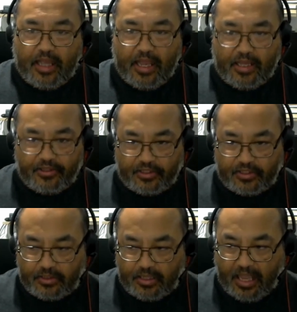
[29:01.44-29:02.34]
had
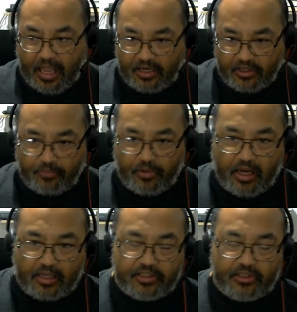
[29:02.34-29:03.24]
this out of the
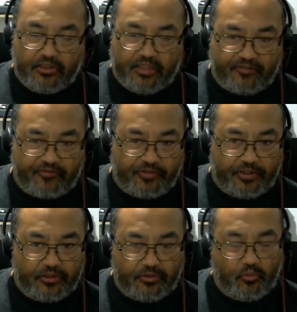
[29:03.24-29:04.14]
box left
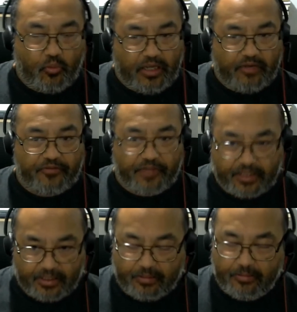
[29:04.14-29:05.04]
field way of
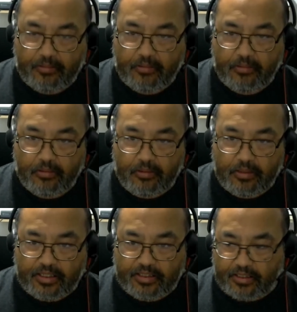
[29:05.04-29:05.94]
thinking.
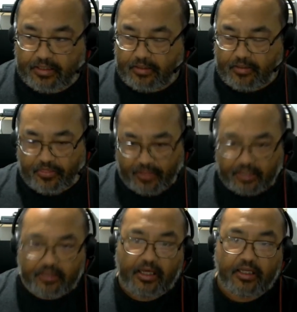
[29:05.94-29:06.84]
He didn't
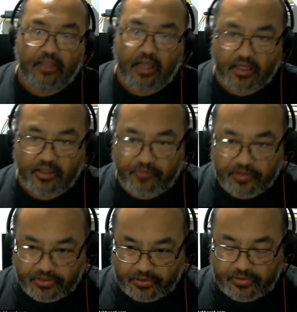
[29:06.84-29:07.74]
think like a lot of the
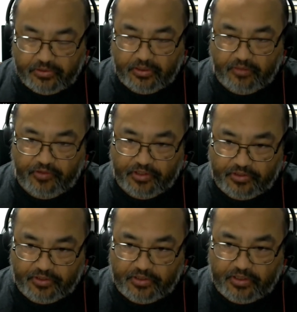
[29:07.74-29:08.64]

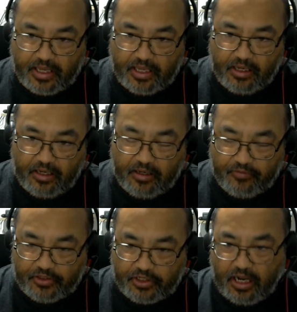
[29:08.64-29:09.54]
physicists of
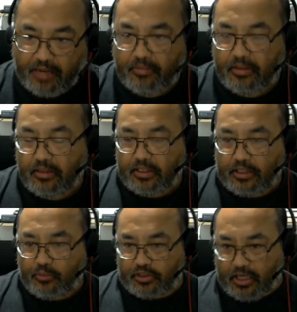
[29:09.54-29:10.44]
the time.
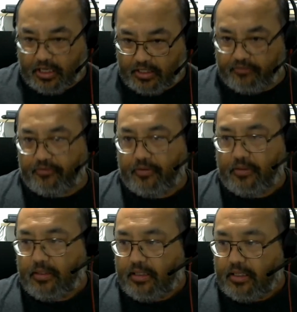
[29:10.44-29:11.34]
He was kind of
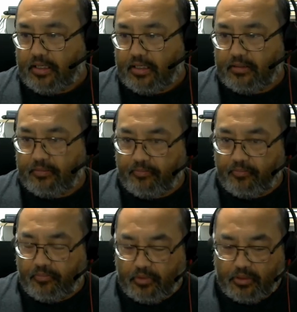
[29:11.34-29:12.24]
uh,
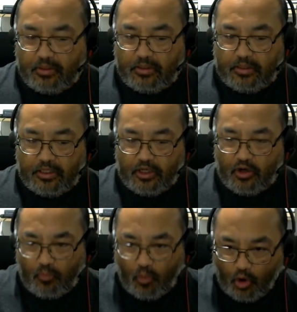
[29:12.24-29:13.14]

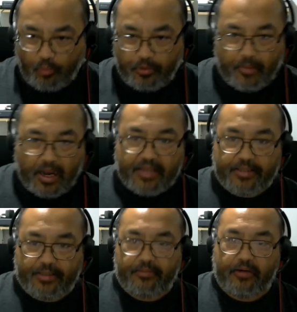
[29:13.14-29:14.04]
more
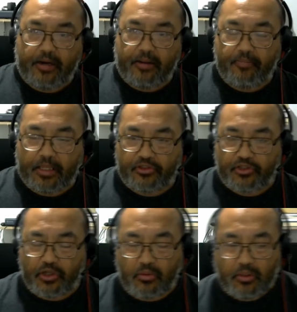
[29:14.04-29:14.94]
open-minded, right? And
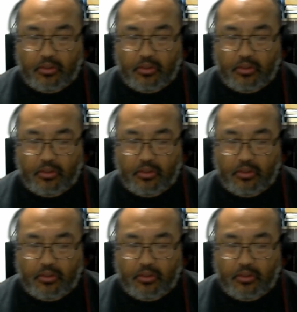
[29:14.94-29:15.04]
so